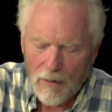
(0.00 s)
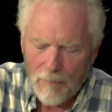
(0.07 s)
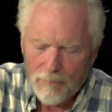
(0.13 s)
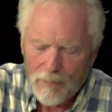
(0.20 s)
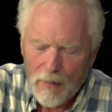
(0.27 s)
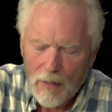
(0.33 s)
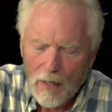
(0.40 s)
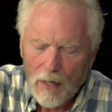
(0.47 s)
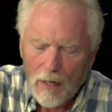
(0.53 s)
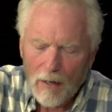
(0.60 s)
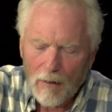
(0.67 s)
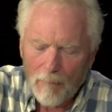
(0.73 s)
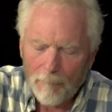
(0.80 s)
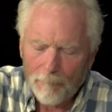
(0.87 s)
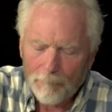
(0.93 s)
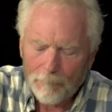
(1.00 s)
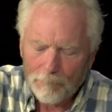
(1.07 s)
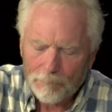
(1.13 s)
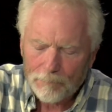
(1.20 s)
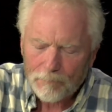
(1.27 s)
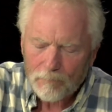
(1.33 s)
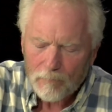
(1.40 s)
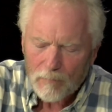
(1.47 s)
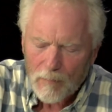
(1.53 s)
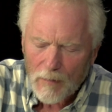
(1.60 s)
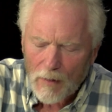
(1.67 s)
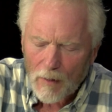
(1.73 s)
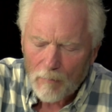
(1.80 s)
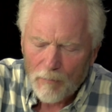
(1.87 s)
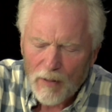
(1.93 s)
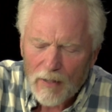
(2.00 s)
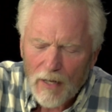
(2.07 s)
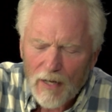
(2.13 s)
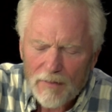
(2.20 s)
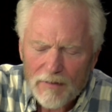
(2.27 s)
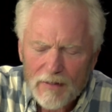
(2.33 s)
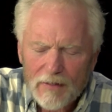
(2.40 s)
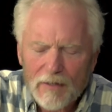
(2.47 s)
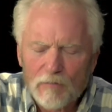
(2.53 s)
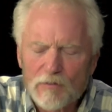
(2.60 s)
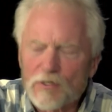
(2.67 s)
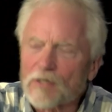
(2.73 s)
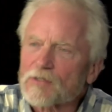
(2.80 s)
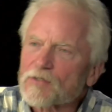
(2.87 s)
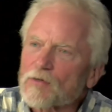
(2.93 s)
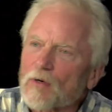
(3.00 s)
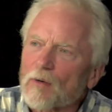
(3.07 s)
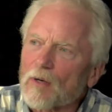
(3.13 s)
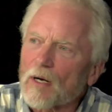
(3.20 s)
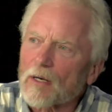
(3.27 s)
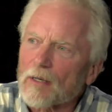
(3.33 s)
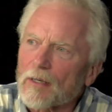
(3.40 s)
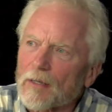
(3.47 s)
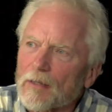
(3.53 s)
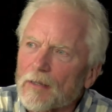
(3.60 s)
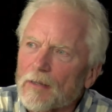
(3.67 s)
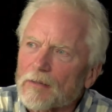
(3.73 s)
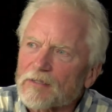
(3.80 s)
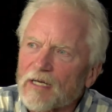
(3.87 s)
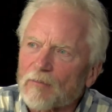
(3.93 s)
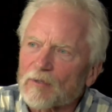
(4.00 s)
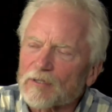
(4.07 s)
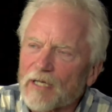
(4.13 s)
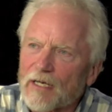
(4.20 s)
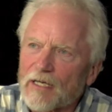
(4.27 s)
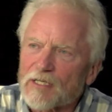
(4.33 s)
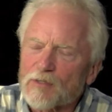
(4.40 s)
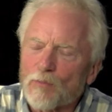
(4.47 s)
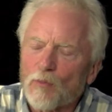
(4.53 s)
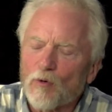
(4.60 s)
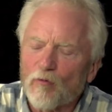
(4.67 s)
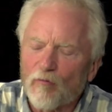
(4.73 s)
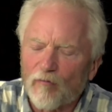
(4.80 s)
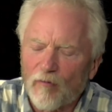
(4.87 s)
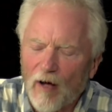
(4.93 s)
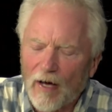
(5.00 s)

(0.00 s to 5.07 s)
Mm-hmm. Um, but I think there was also a simultaneous move,